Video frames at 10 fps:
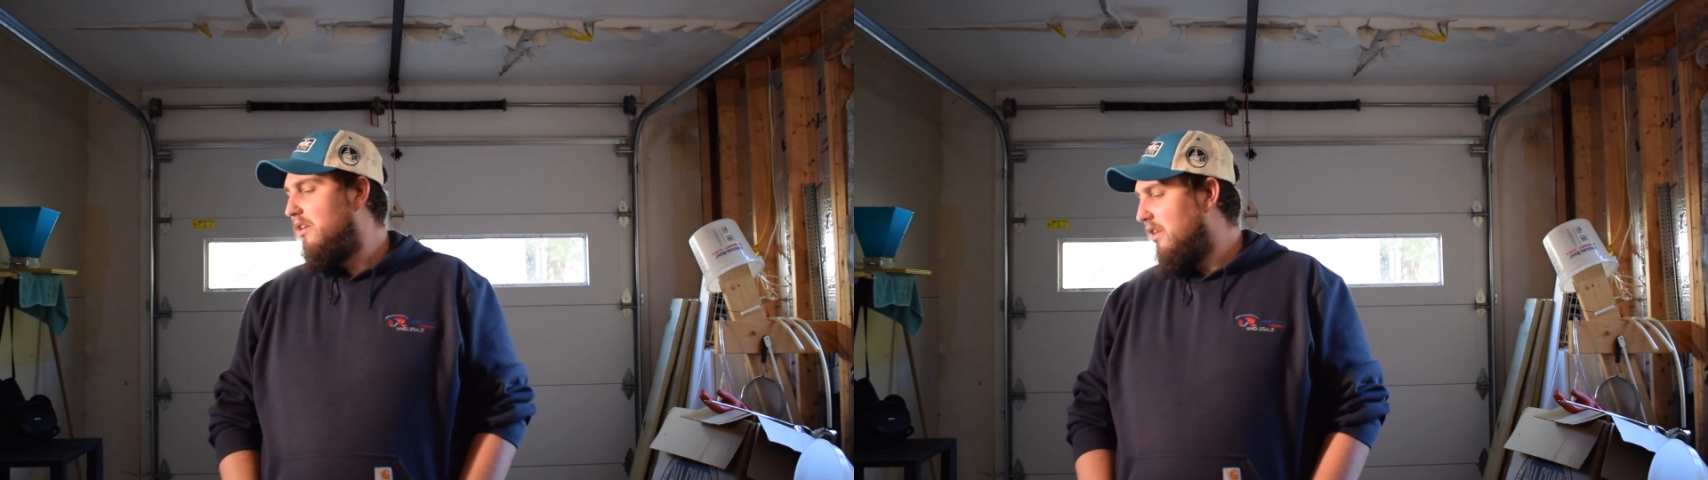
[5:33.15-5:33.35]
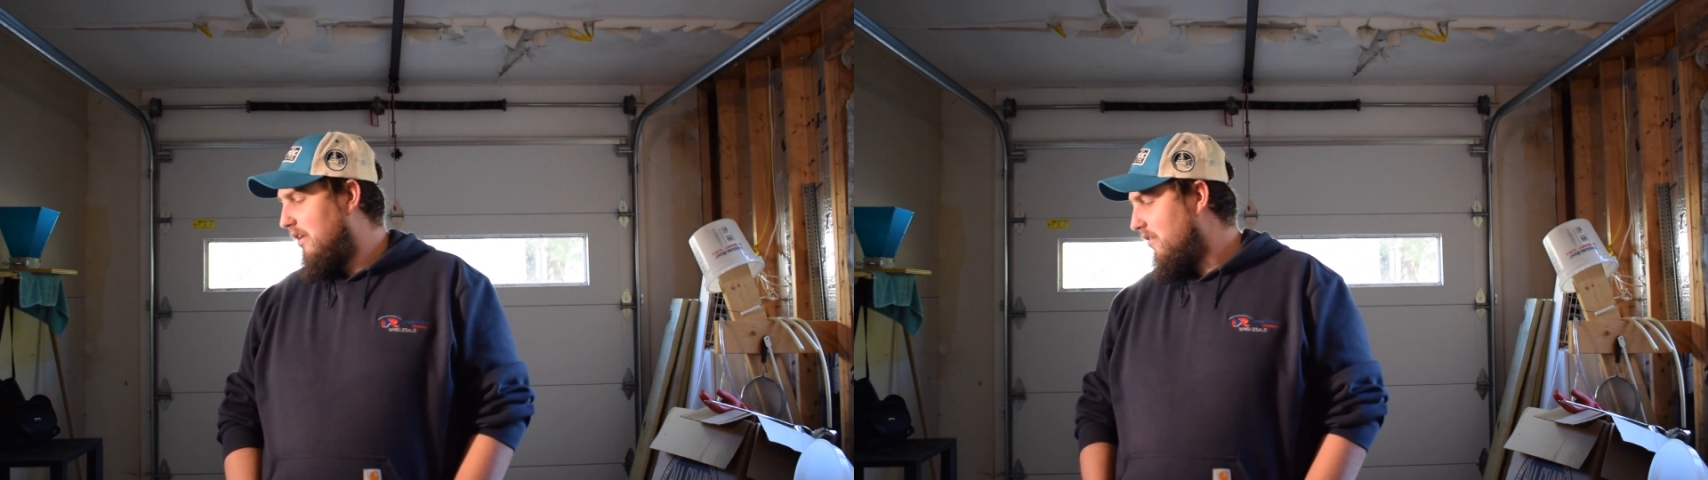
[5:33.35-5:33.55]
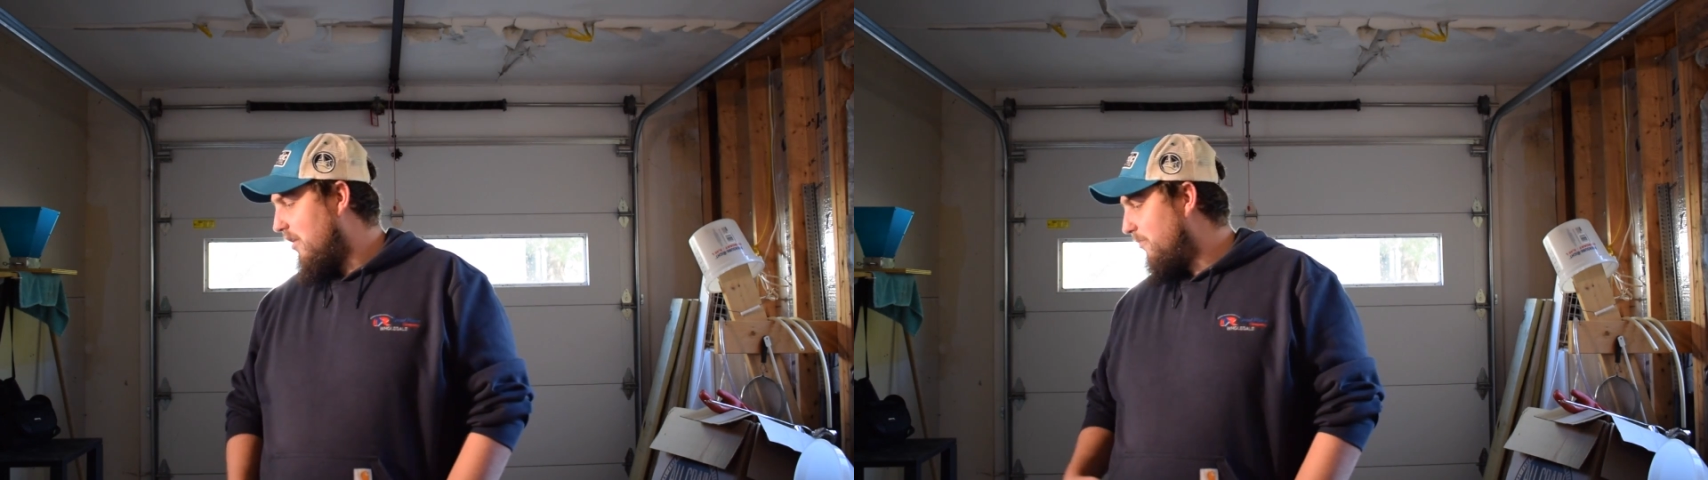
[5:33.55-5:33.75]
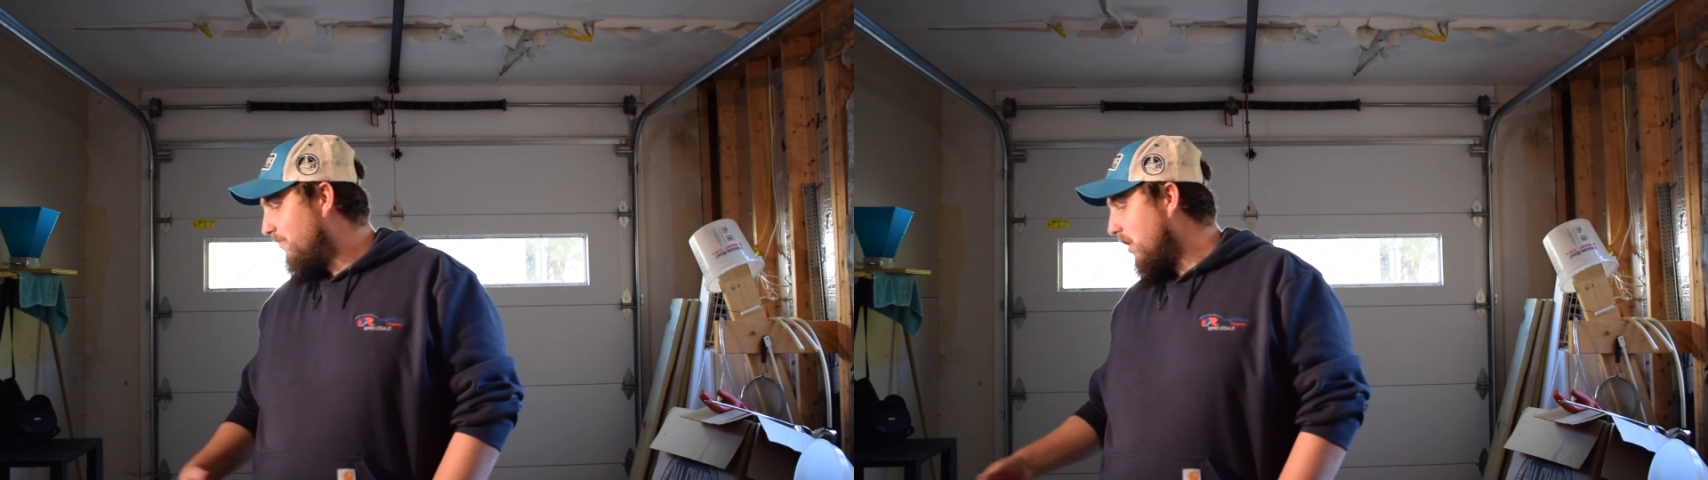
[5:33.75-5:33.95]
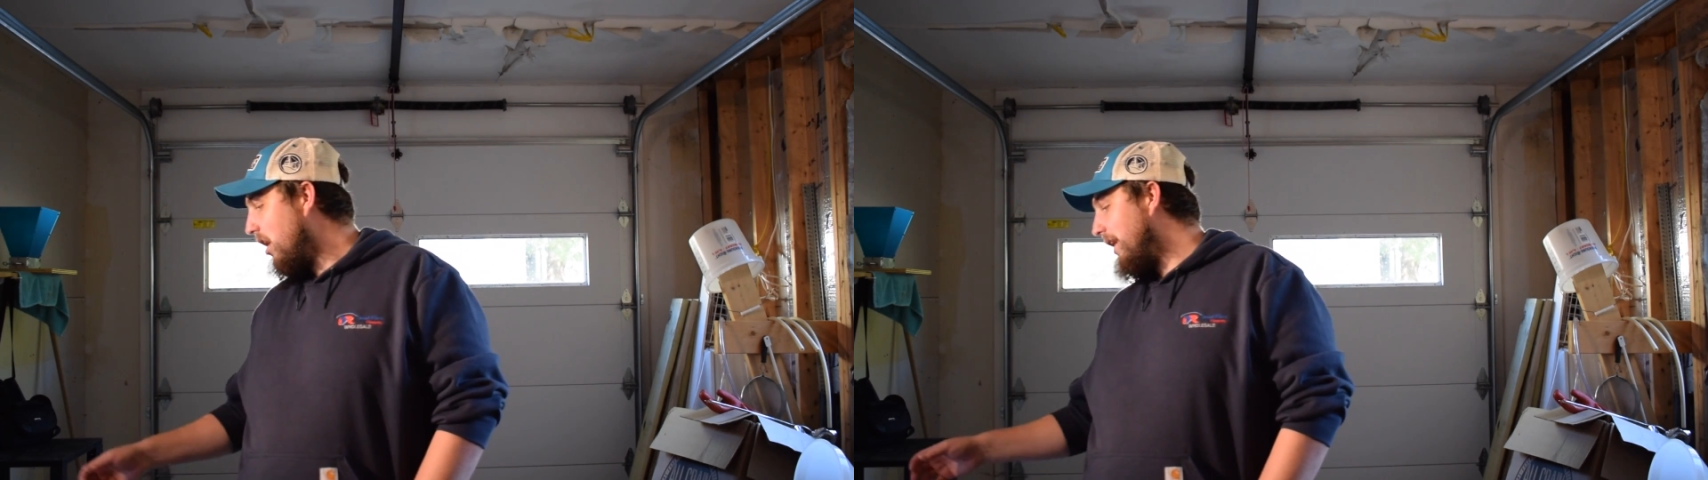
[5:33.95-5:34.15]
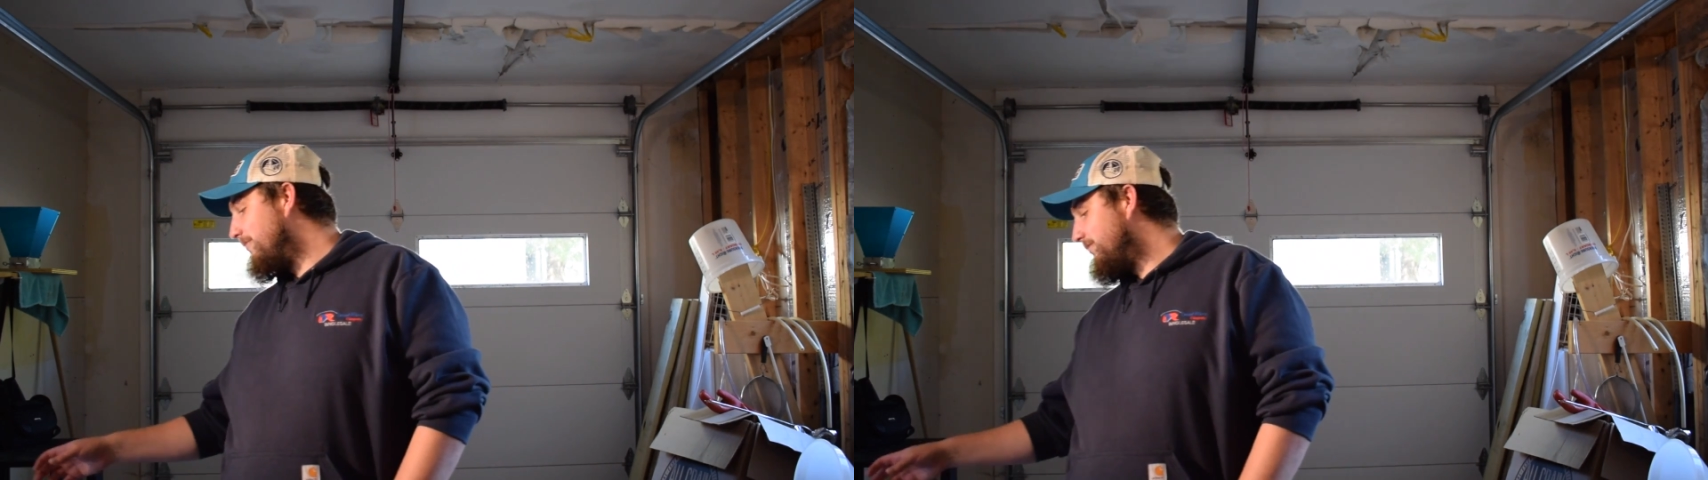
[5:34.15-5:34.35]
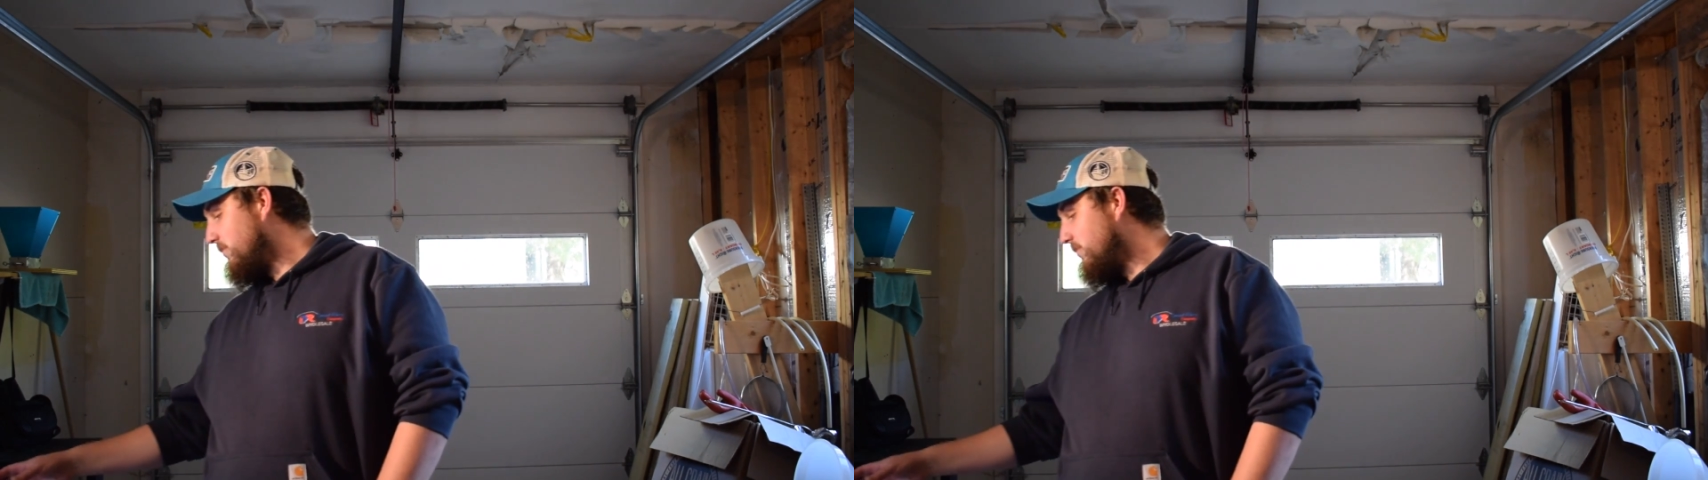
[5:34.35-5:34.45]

I think so. All right,